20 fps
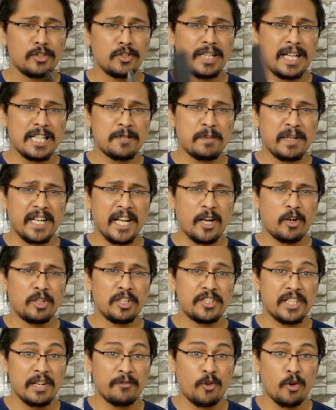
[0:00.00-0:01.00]
So that's my take
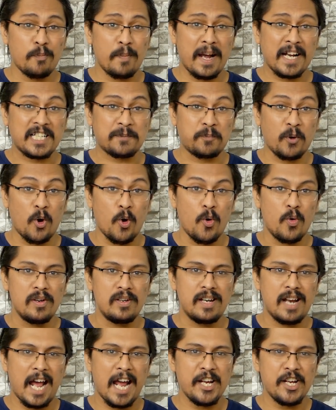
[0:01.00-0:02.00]
on the Zenfone Max Pro.
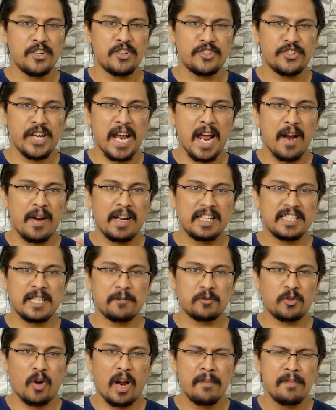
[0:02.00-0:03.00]
Like, share and
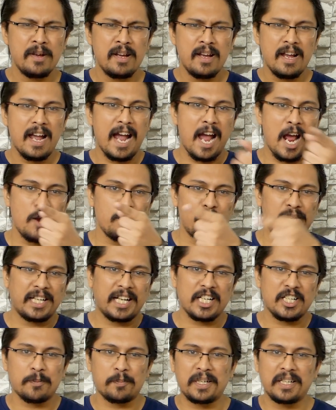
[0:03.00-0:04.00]
subscribe and we'll
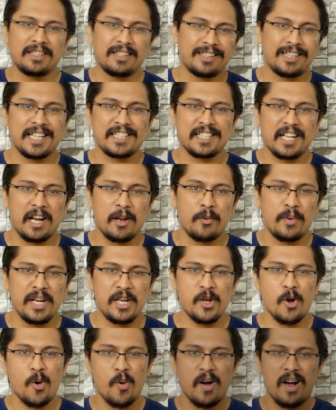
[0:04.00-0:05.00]
catch up in another exciting
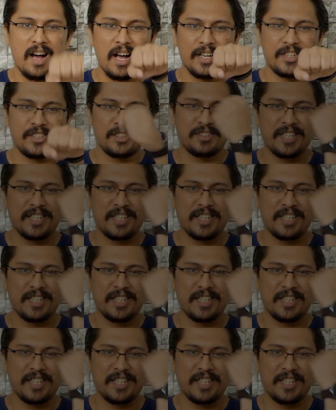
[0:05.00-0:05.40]
video. Until